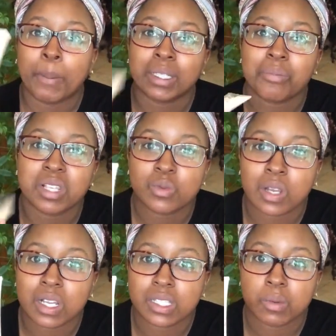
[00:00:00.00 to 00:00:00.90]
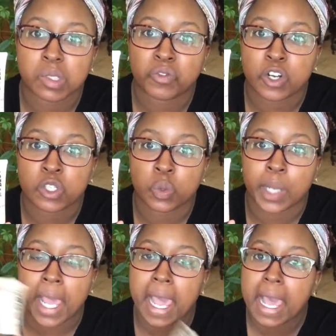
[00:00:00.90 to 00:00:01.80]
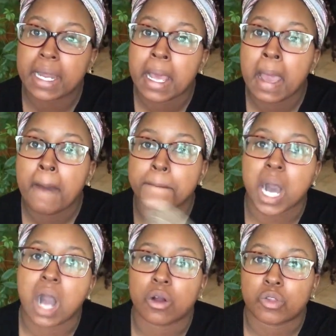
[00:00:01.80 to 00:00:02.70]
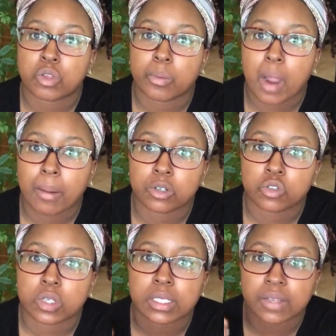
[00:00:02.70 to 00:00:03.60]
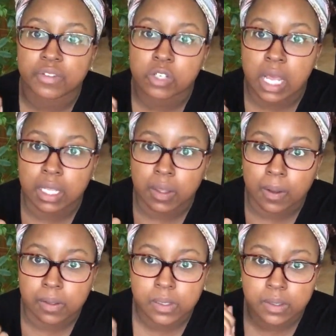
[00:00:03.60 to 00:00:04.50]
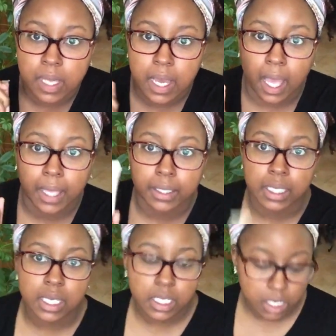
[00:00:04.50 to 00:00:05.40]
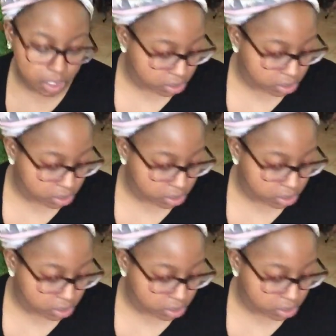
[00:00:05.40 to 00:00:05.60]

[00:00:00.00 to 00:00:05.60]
I picked up this one because it was first on hand, but I'll go through the primer drawer and see if there's anything else that I need.